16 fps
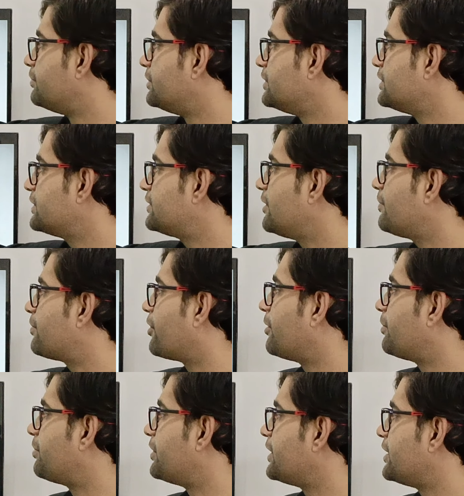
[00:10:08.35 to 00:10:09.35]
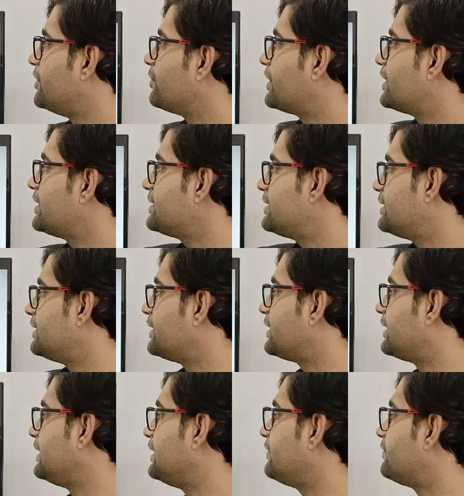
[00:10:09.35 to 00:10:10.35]
Personal property, you can see
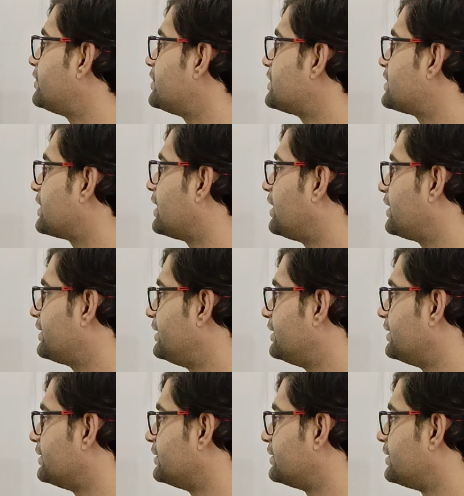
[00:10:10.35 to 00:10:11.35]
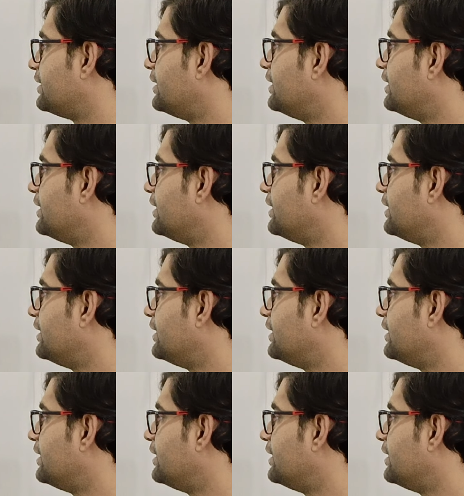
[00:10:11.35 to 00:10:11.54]
the keywords are there.